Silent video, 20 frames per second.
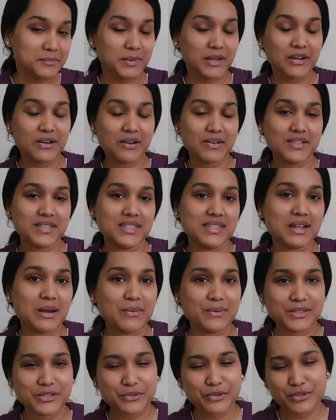because
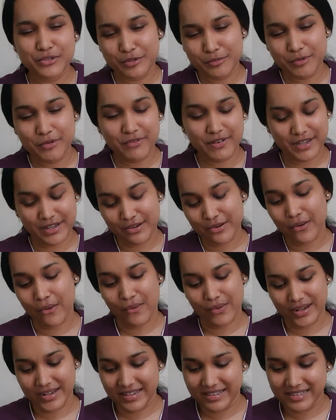now it's going to be very long.